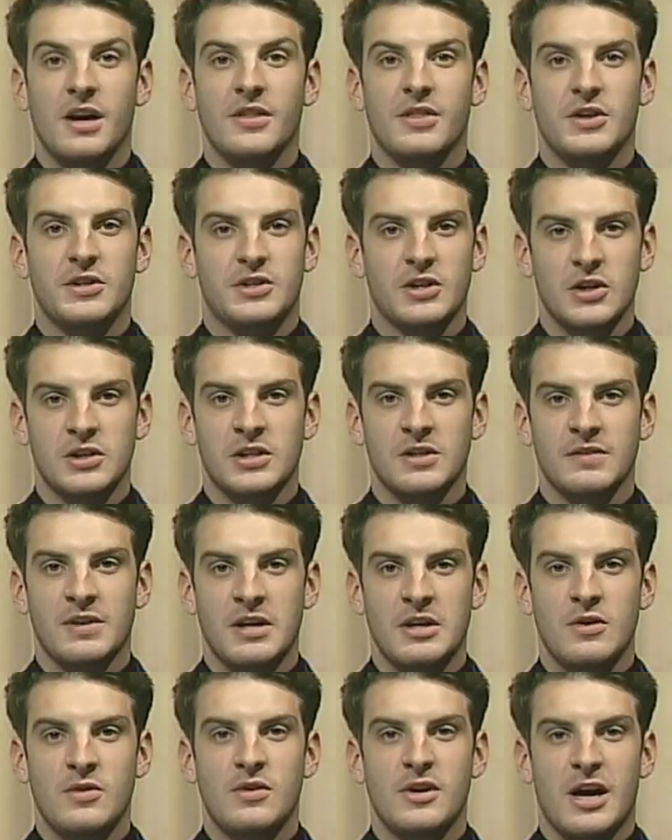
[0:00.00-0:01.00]
The Joseph
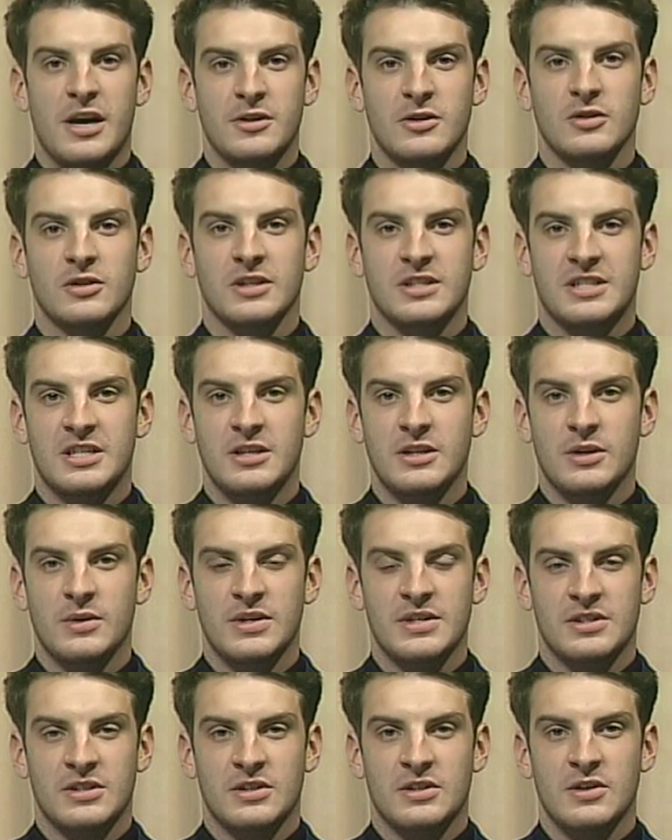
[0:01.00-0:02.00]
A. Unanu Latino
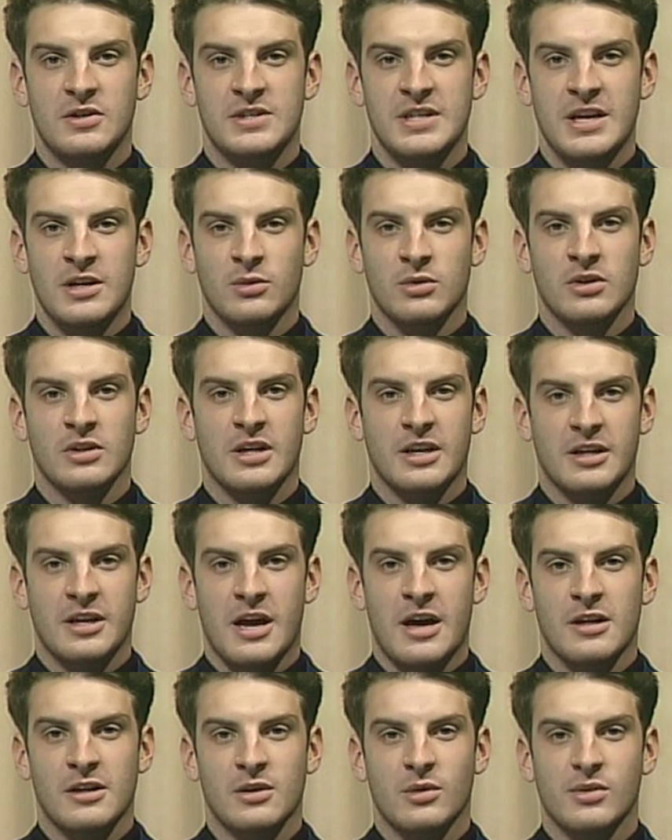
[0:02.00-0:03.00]
Institute's annual La
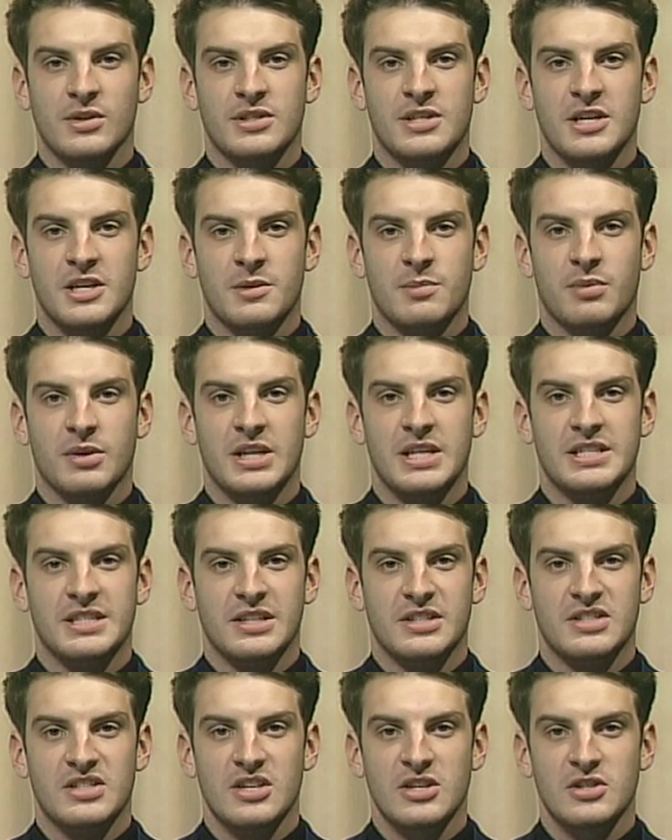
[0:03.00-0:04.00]
Gala will take place
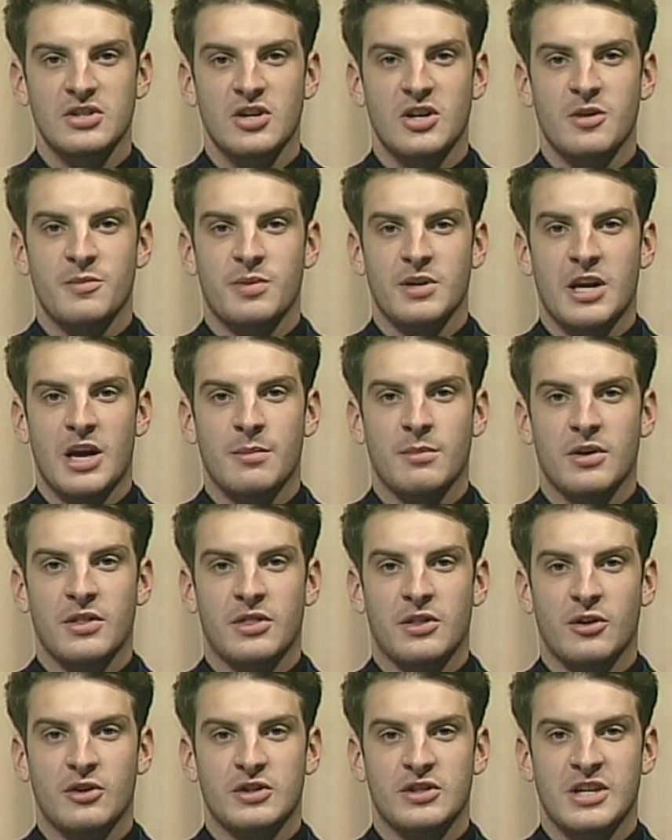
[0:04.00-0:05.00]
at 6:30 p.m. on
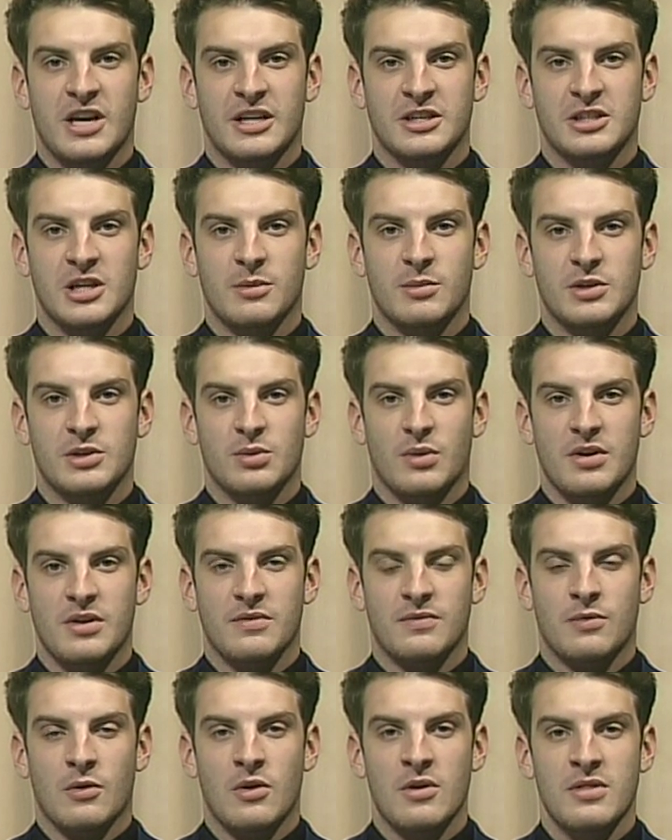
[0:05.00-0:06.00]
Thursday, October
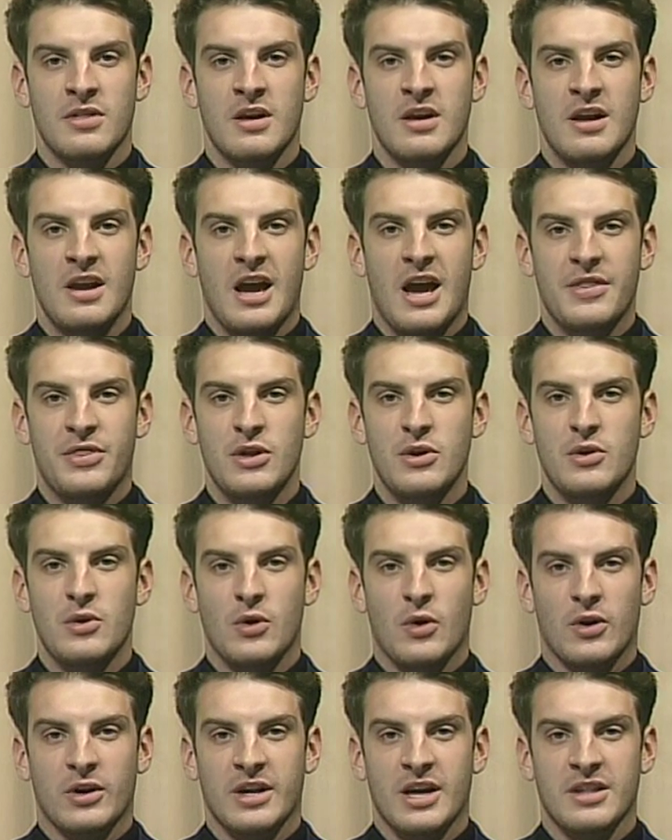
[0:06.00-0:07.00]
24th at the New
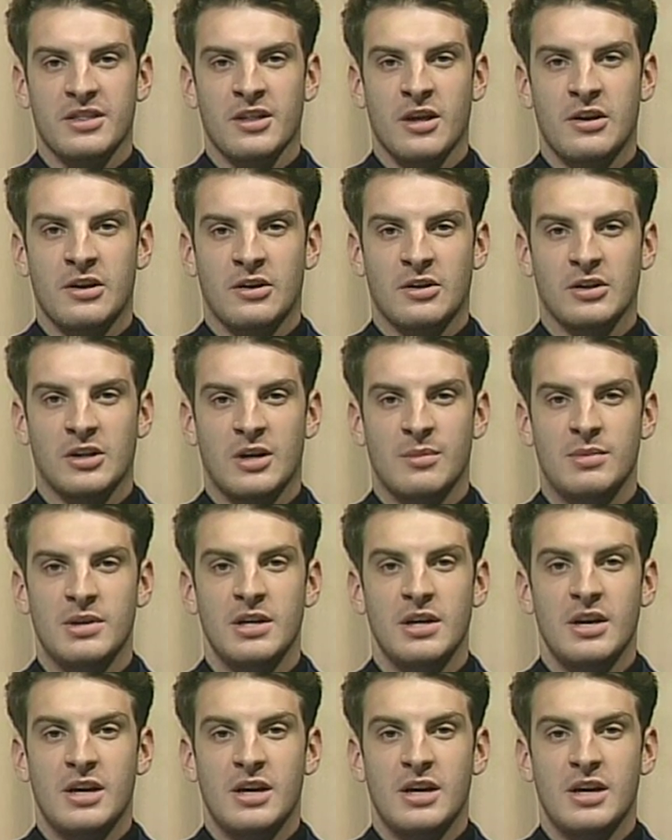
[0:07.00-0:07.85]
York Athletic Club.